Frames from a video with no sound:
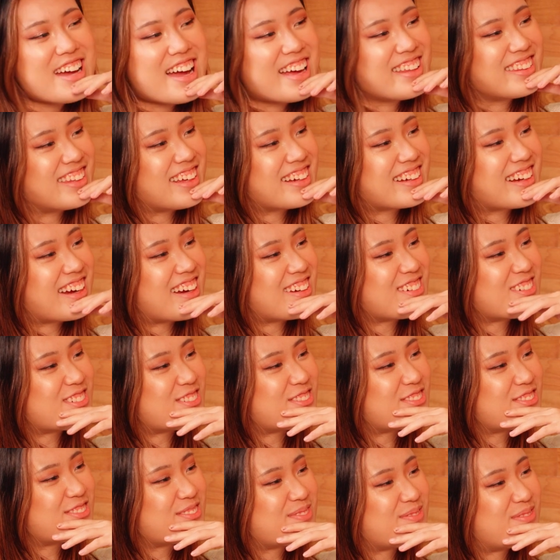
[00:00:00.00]
had that kind of
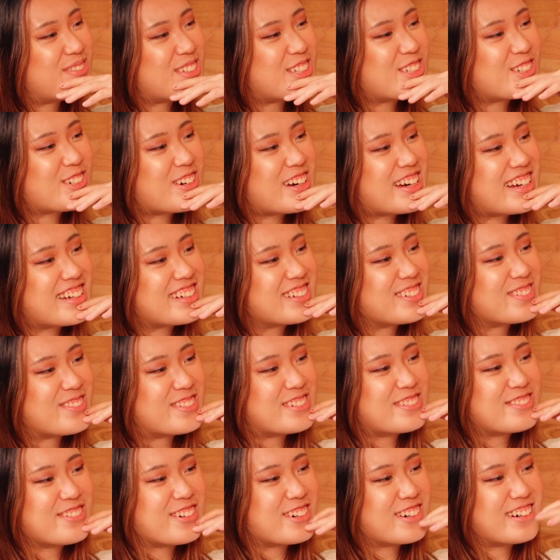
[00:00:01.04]
betrayal
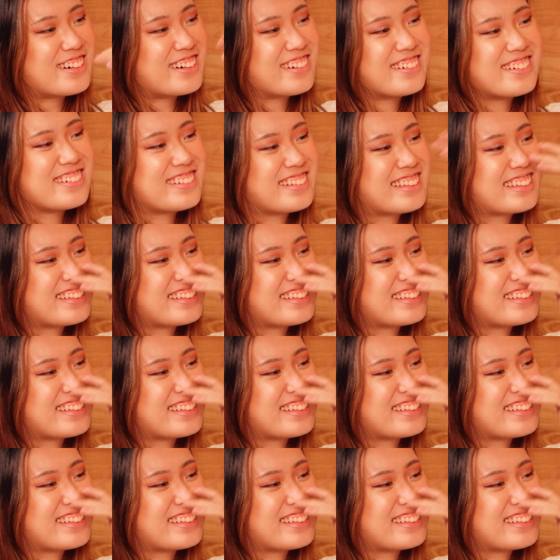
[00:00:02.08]
before, or